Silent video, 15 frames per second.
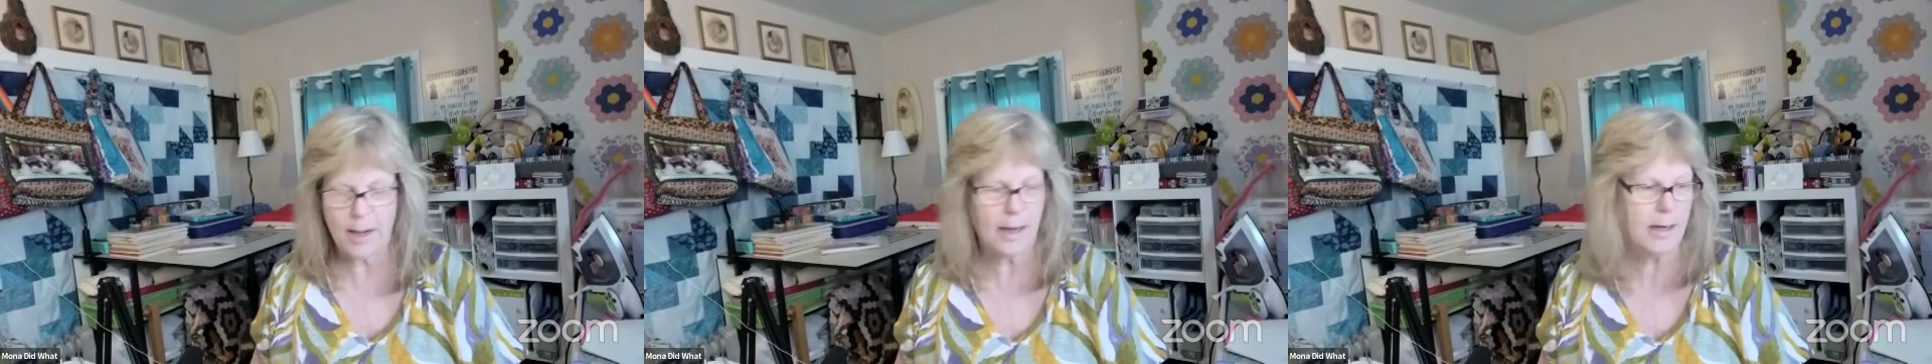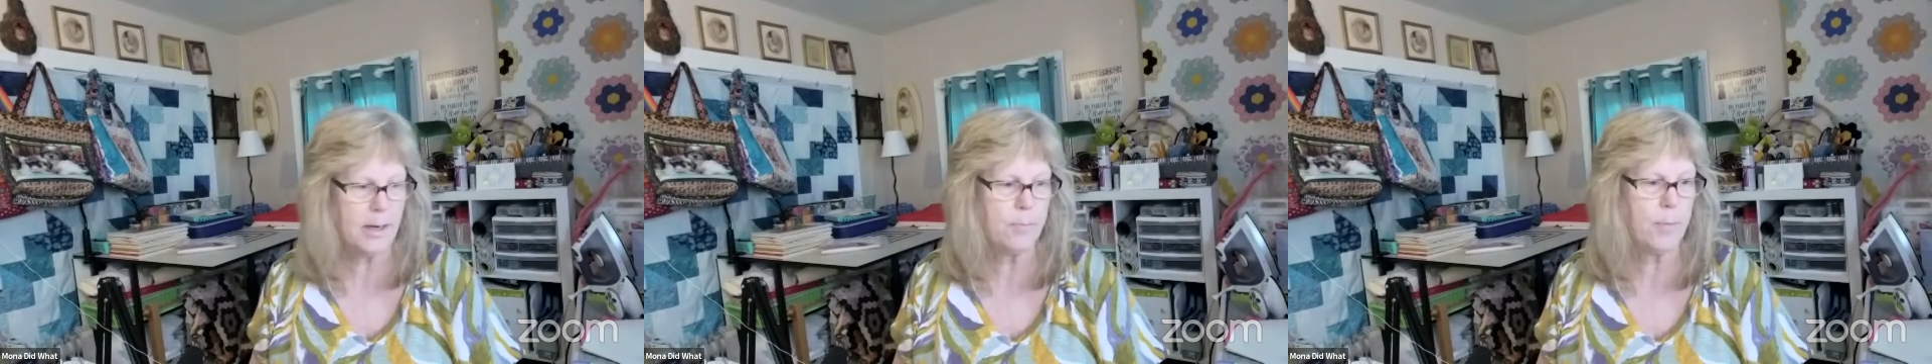
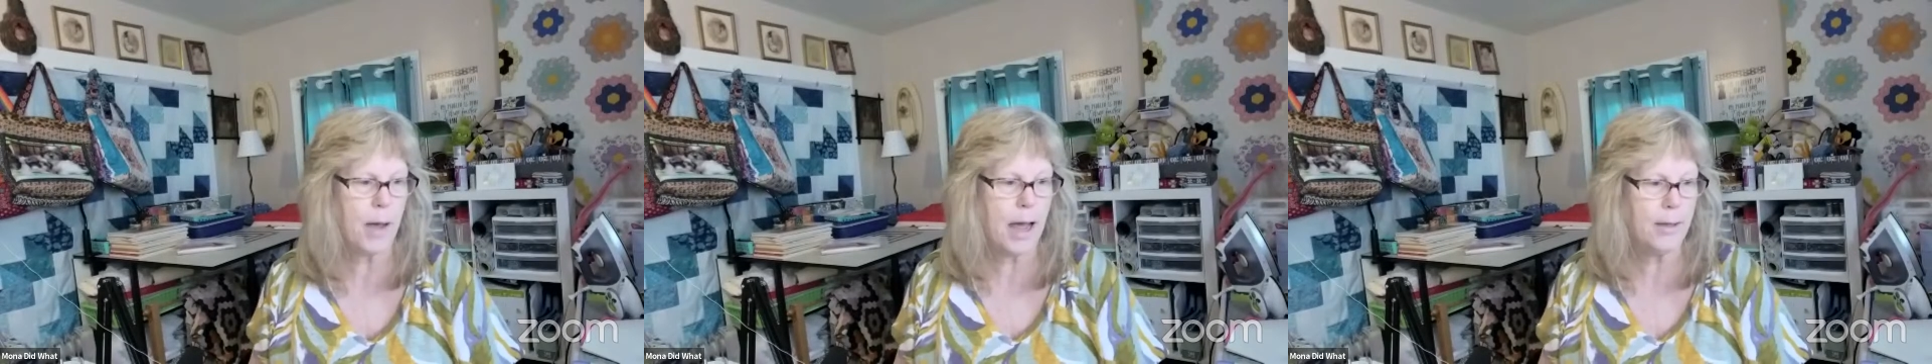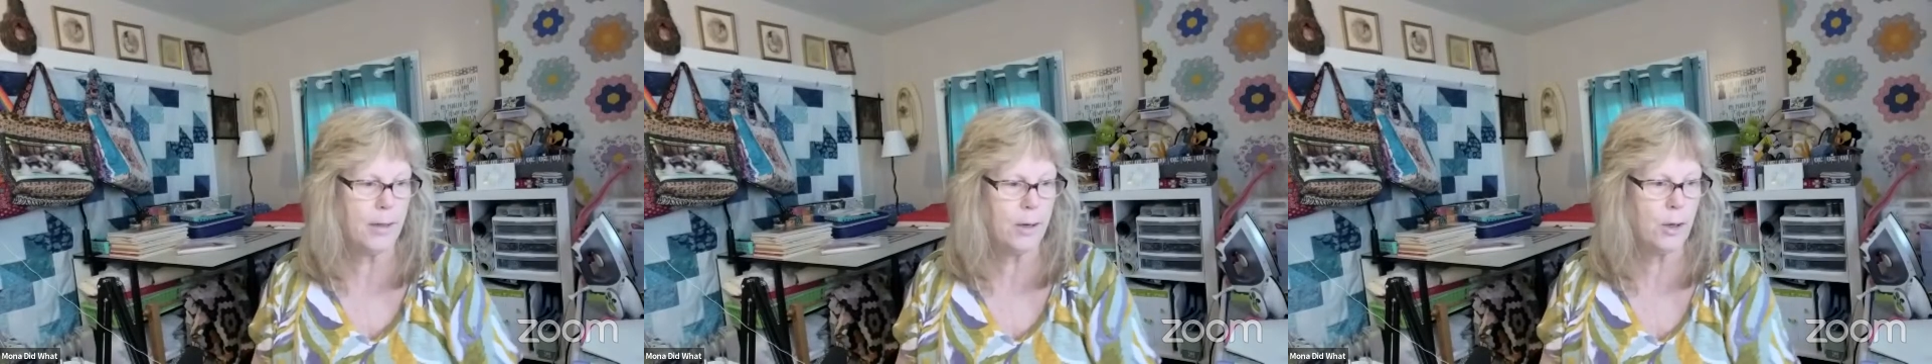I did
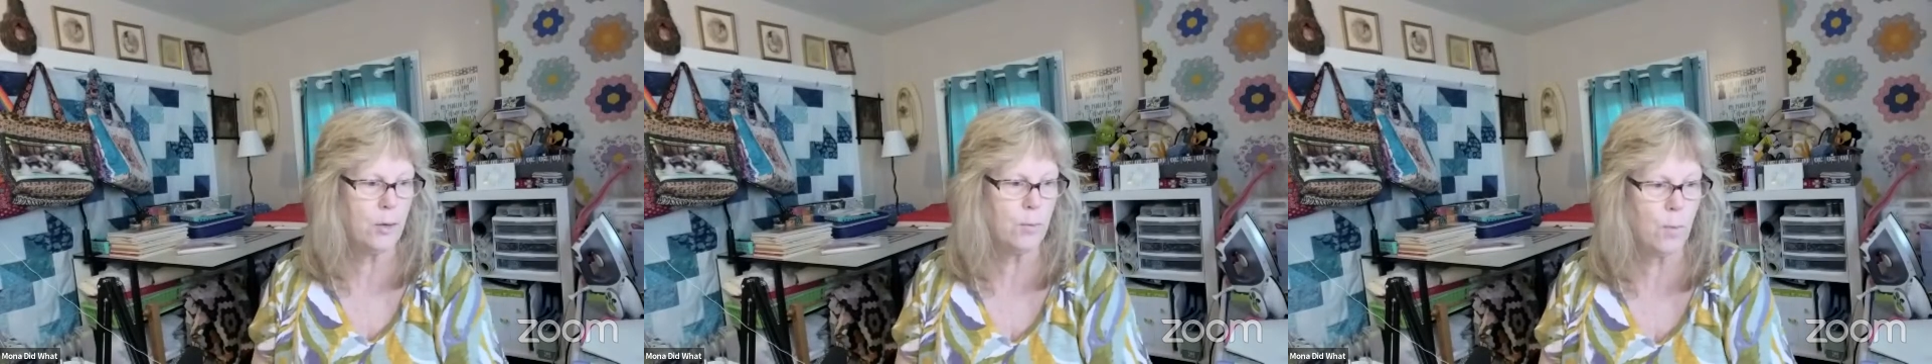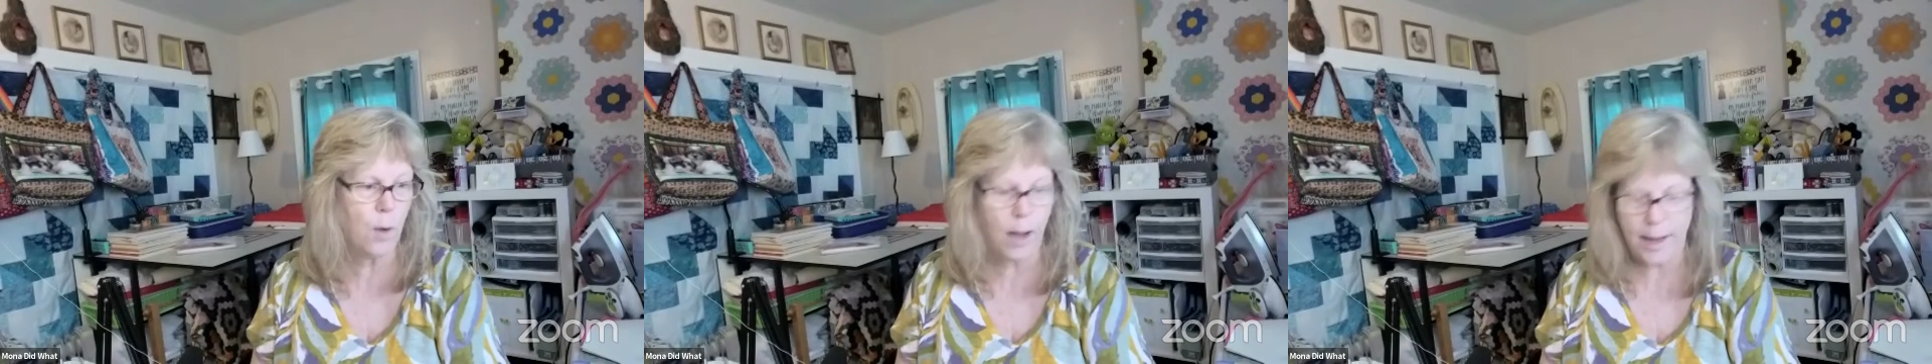buy the
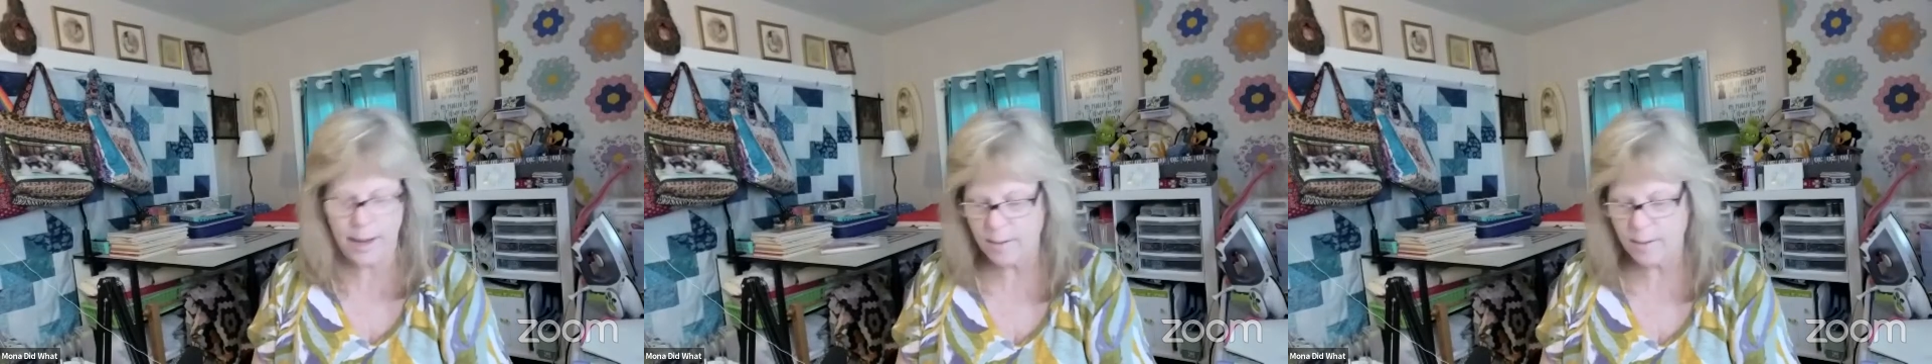new white